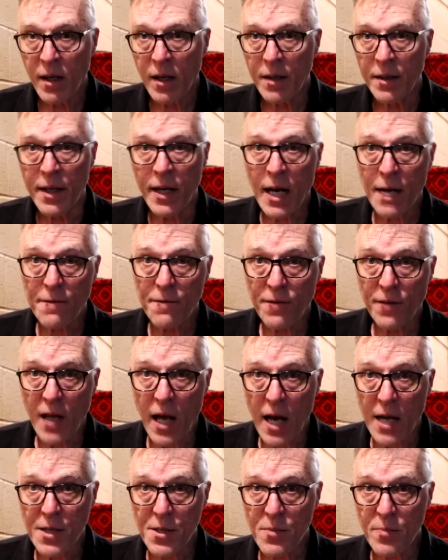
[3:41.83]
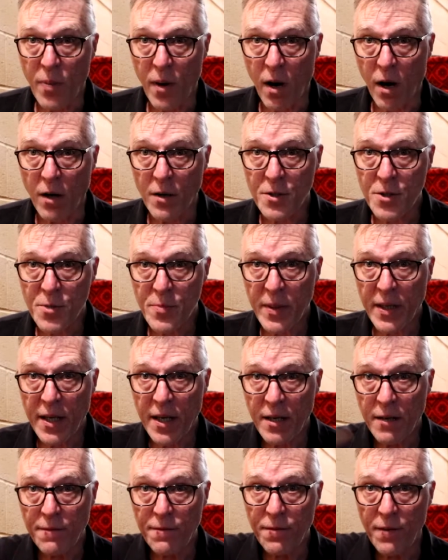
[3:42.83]
Then I fly sparge.
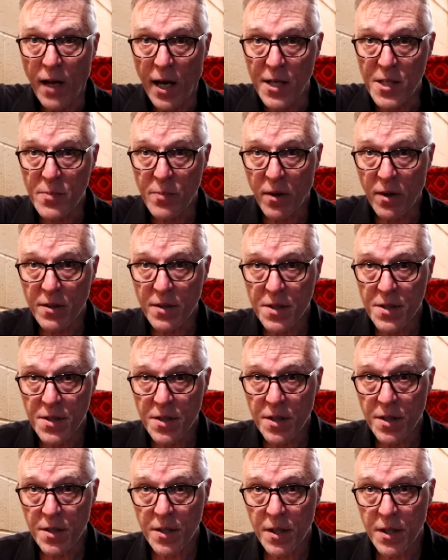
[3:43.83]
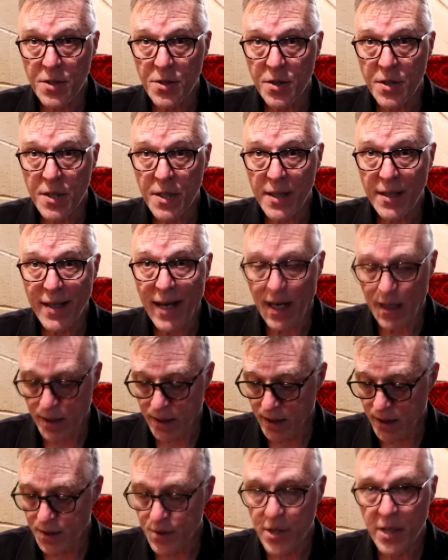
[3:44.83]
Speaking of fly sparge, did you see that?
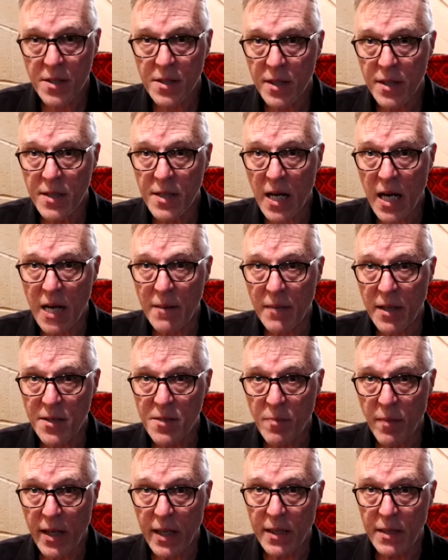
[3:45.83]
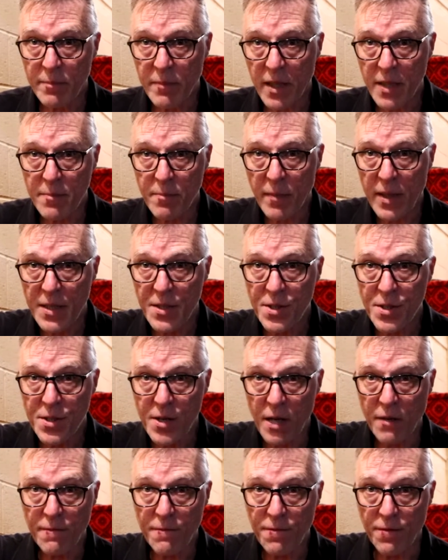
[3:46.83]
Just in time. That's my
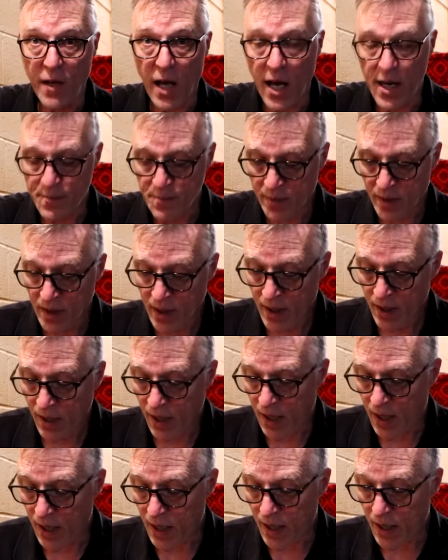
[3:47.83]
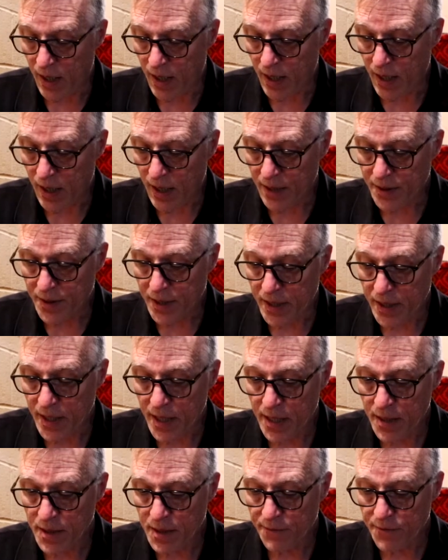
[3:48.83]
stunt fly. At the
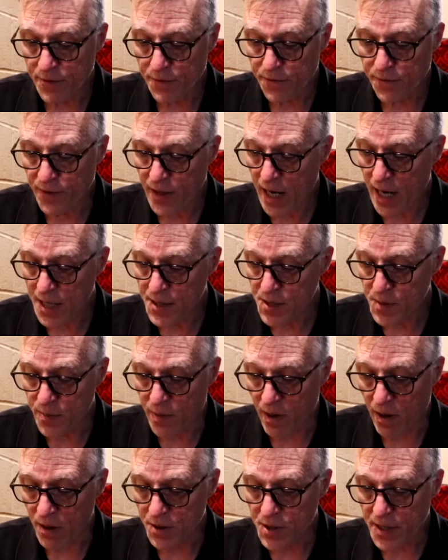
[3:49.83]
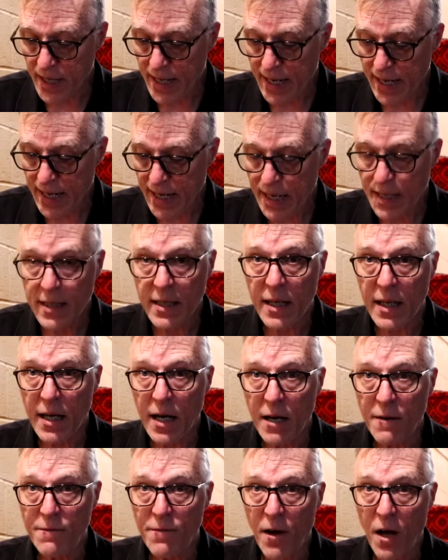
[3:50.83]
end of the fly sparge, I had
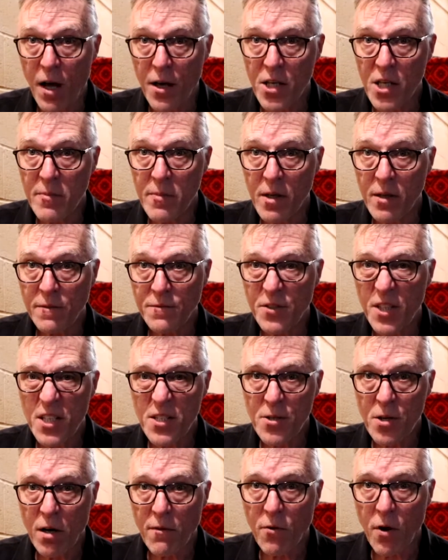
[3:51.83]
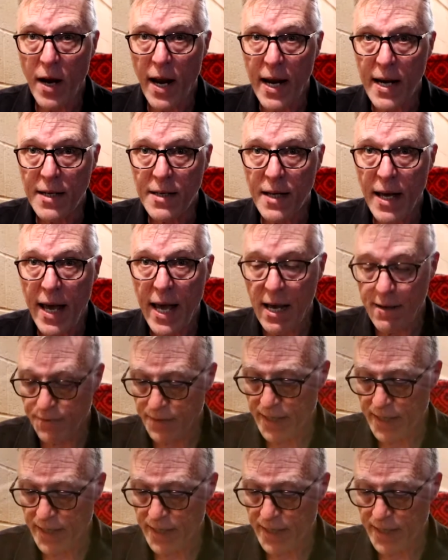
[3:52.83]
a volume of just over 8.5